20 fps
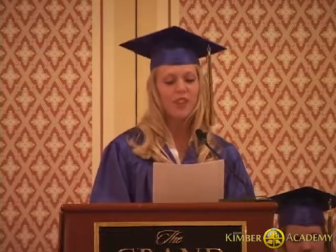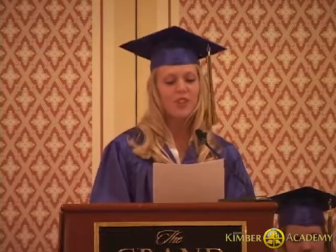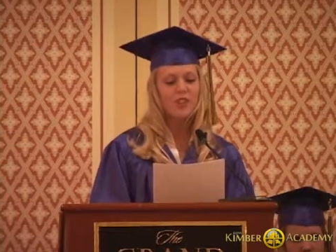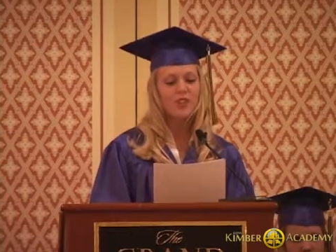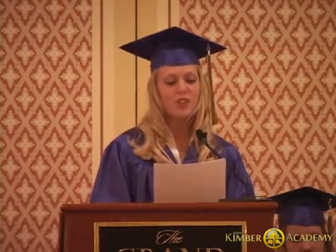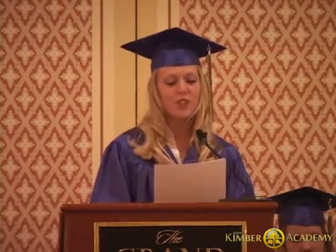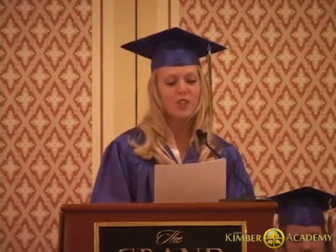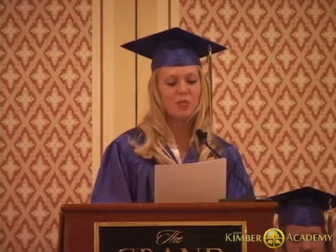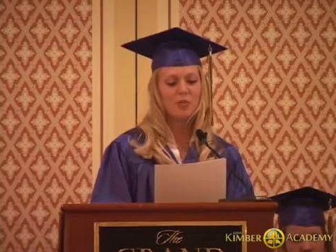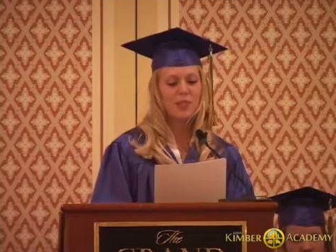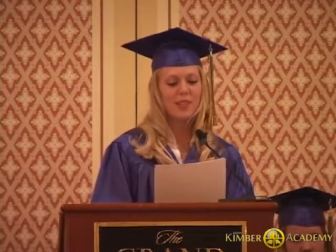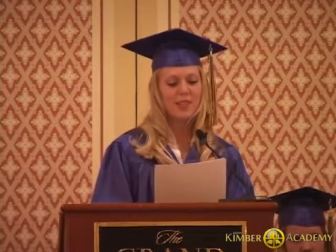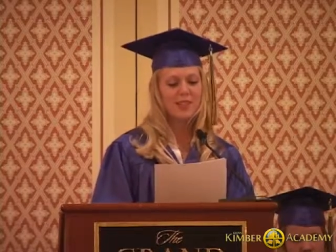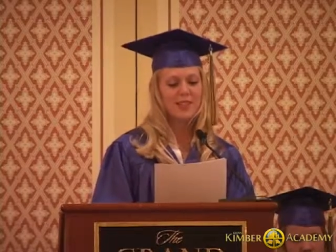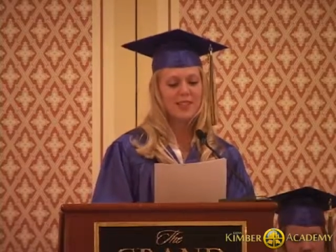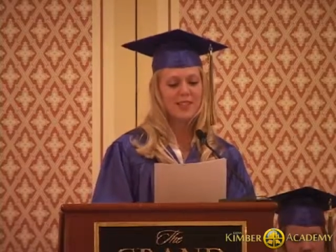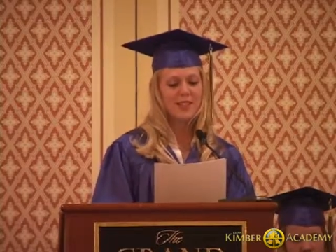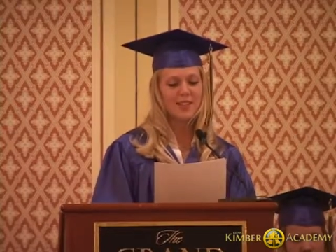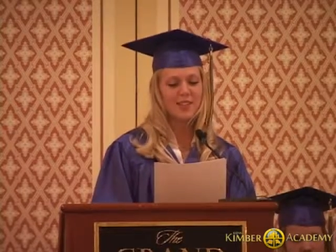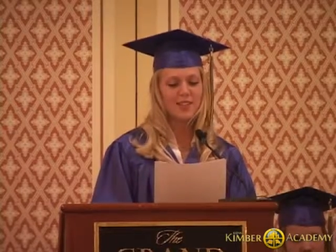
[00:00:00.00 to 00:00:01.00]
tripping a
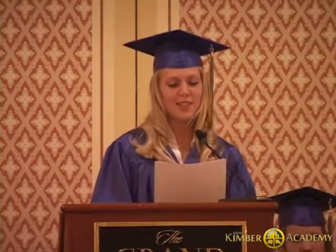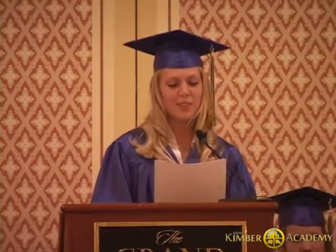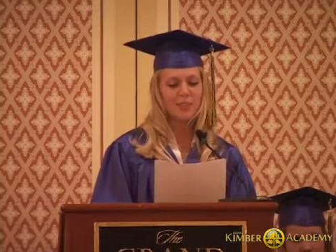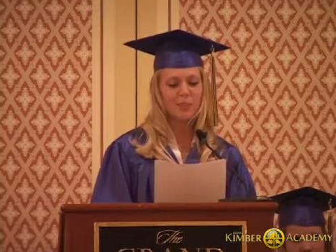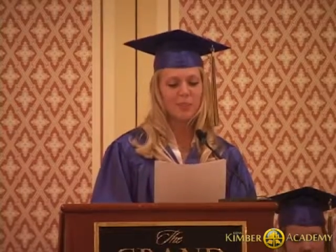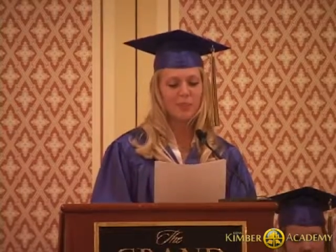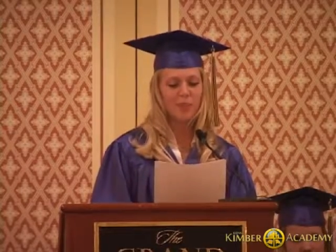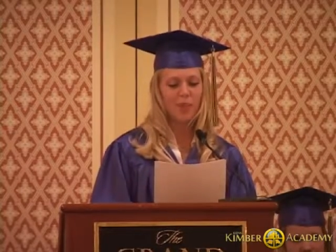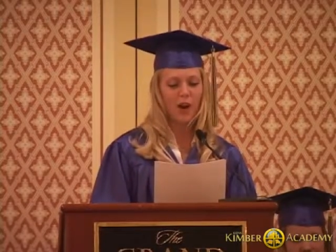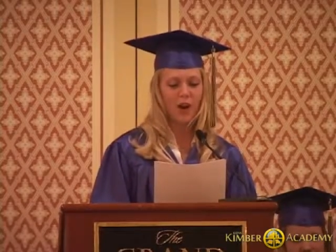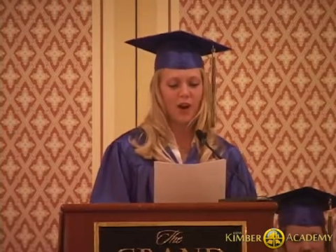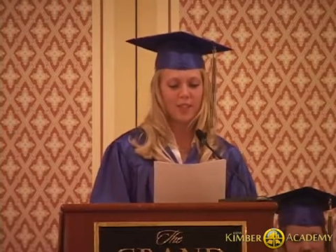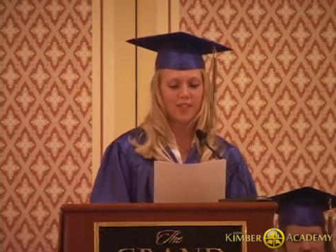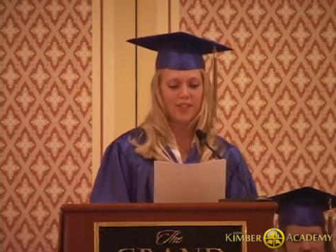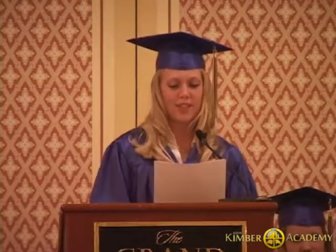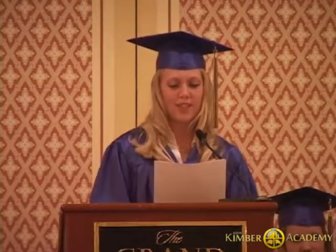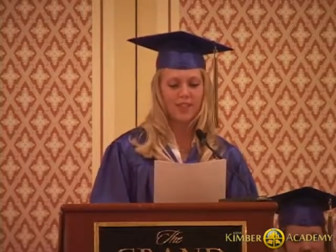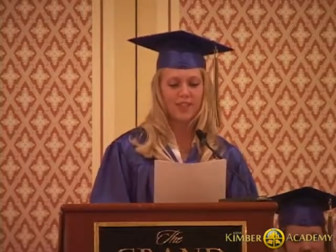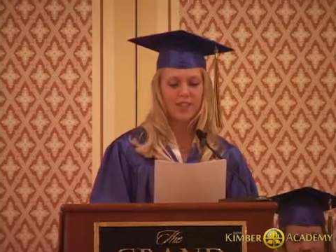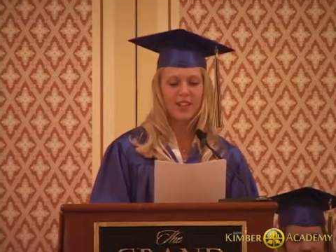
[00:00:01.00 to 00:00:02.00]
certain
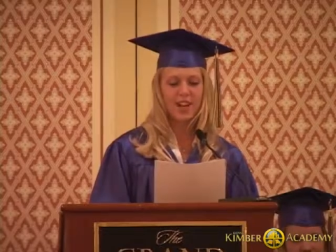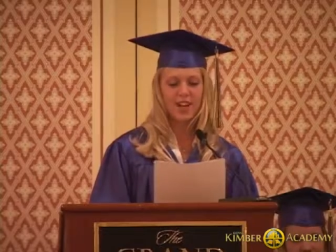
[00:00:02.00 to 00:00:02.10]
officer